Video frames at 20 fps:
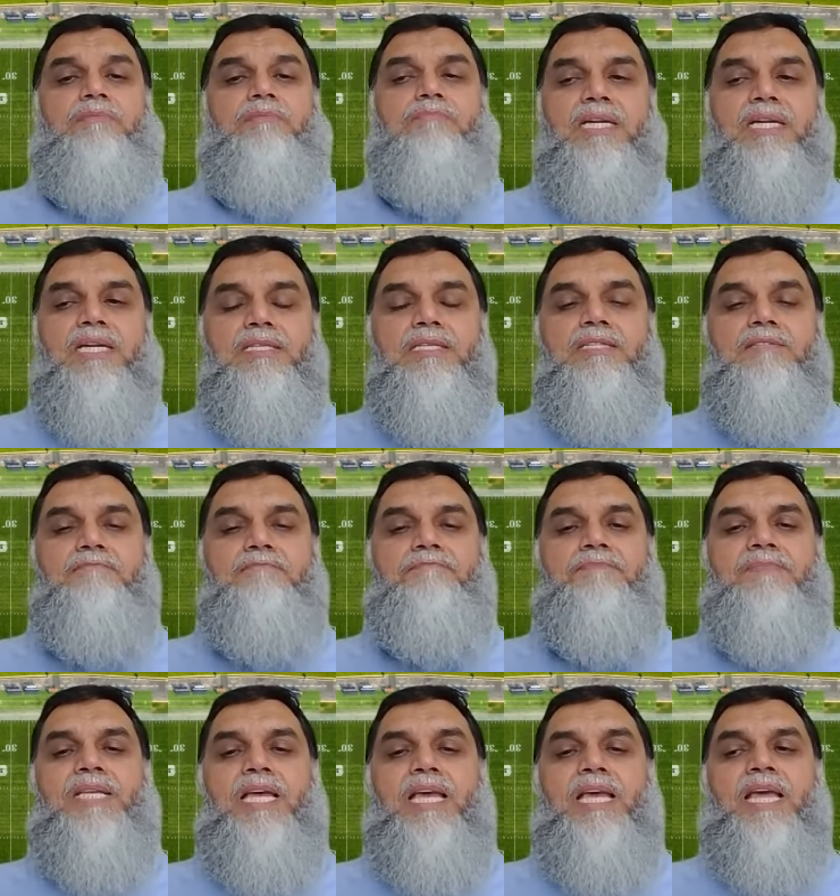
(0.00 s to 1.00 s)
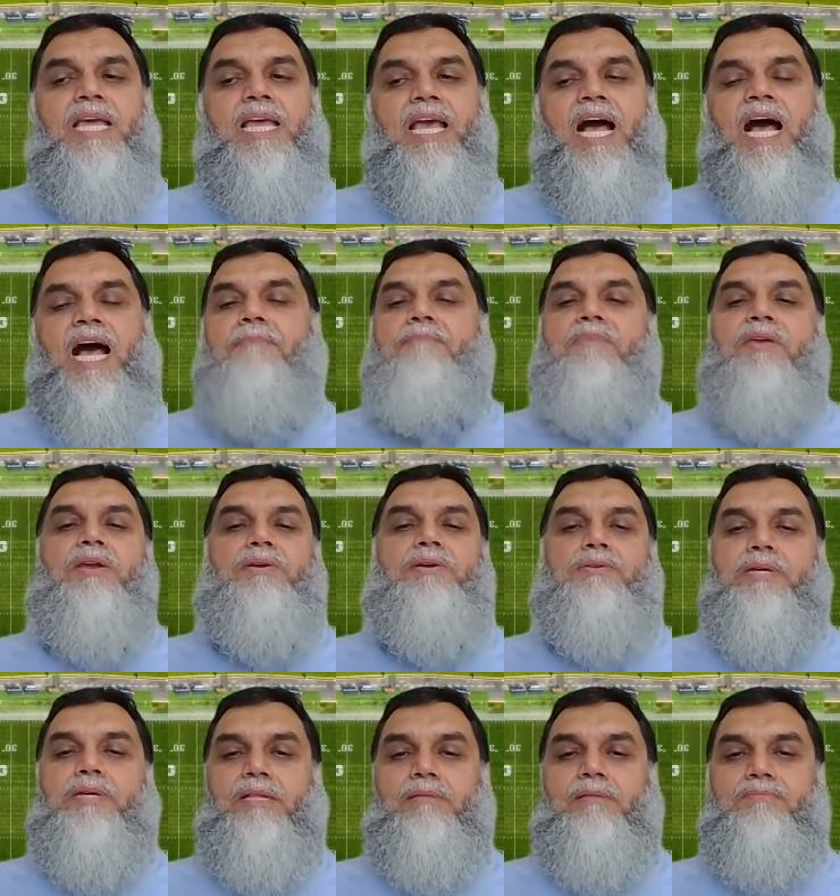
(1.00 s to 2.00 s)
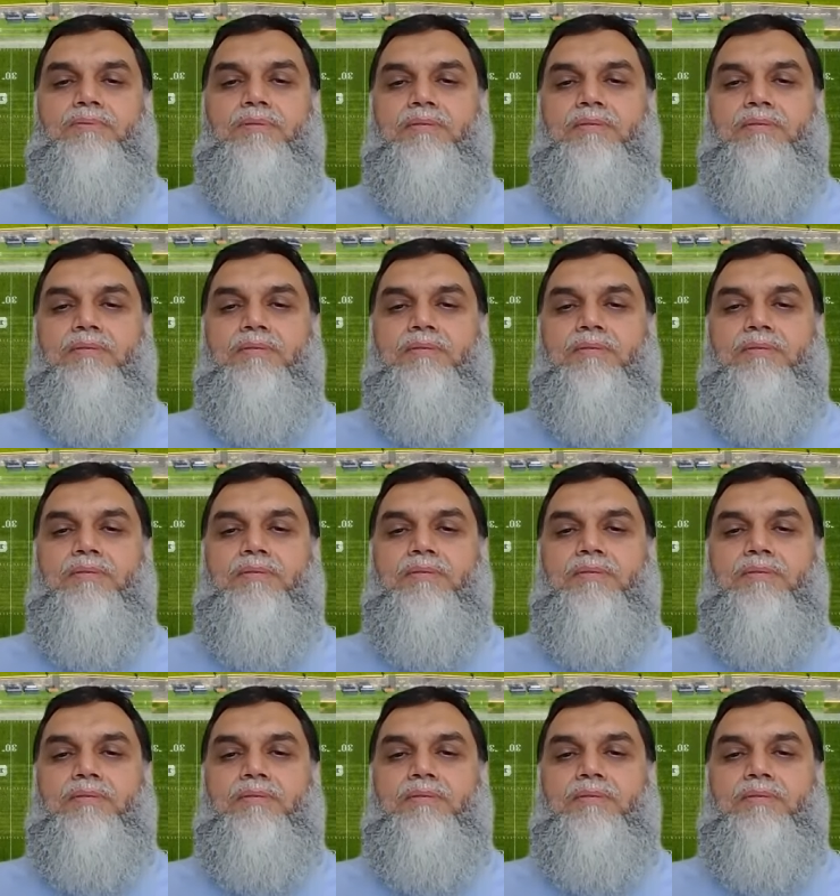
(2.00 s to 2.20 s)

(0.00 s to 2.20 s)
but I'm here to help.